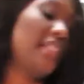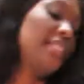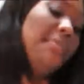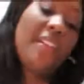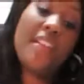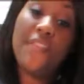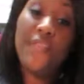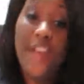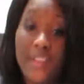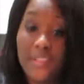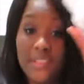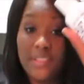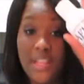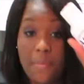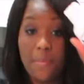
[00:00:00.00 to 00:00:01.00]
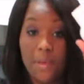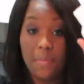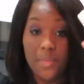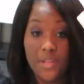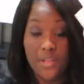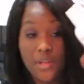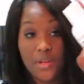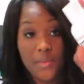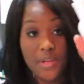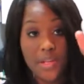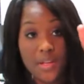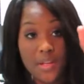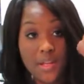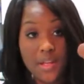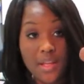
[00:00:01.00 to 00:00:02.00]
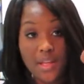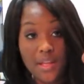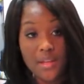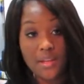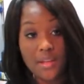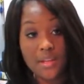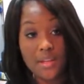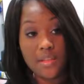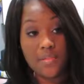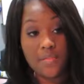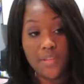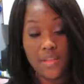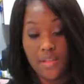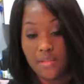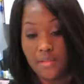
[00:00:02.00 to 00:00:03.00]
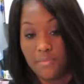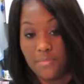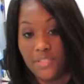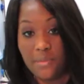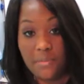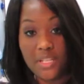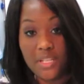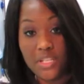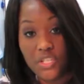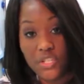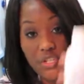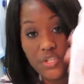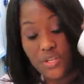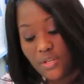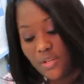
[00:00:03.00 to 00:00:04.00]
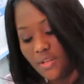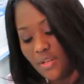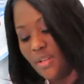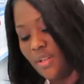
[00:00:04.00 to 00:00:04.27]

As my final step, I'm gonna go in and give him some conditioner.